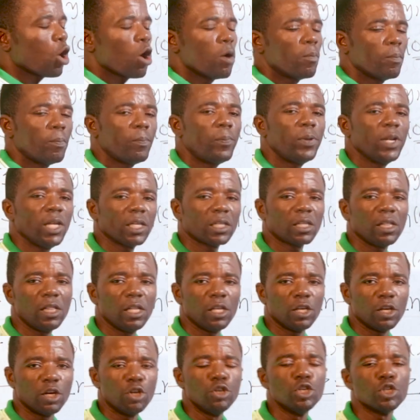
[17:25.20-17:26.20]

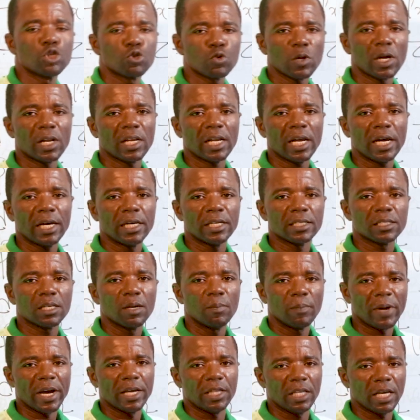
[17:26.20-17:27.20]
completely neutralized
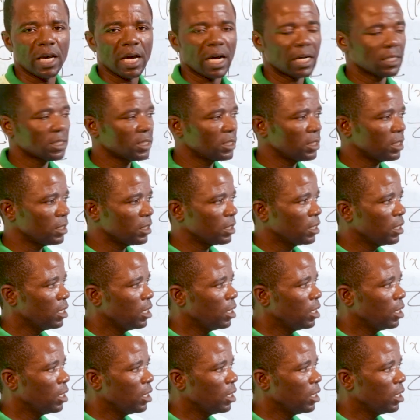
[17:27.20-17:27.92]
by the acid.